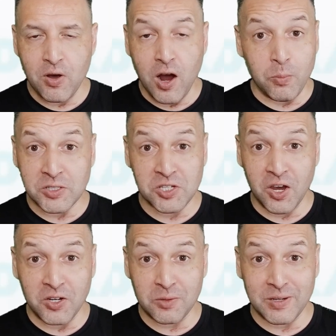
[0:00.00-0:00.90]
on what's
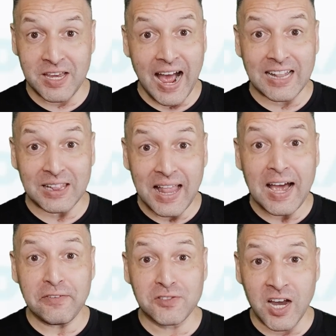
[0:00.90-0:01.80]
going to be a
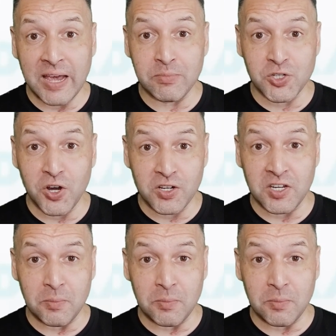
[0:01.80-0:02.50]
lifetime journey,